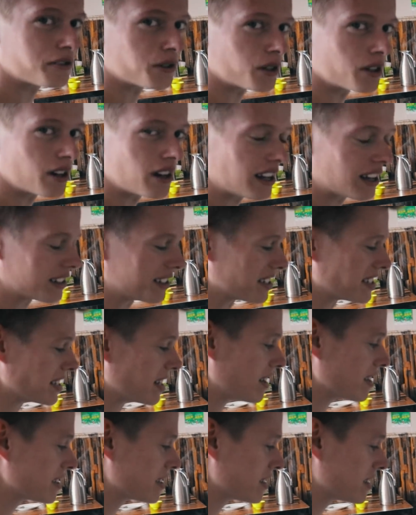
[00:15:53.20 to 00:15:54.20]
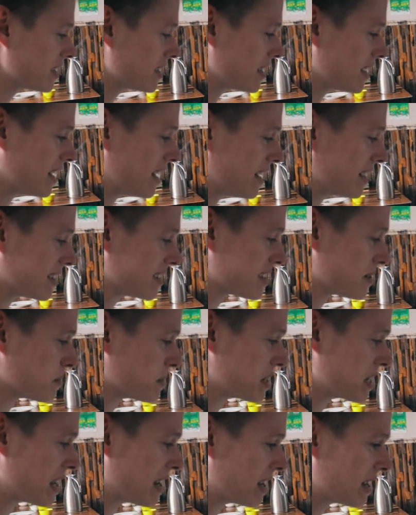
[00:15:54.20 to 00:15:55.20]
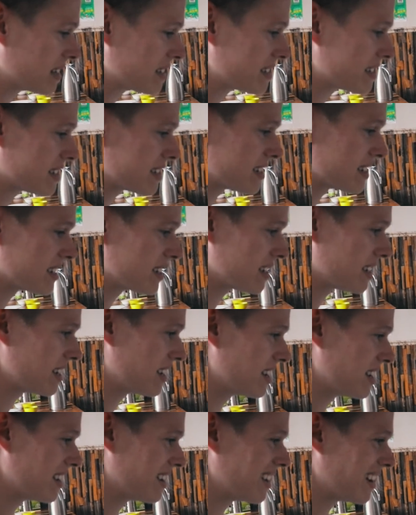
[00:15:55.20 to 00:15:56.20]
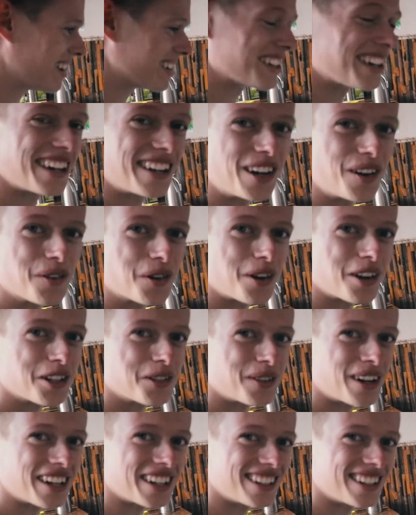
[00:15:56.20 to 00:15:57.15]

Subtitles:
for like a starter, and some salads. And yeah, now we're gonna try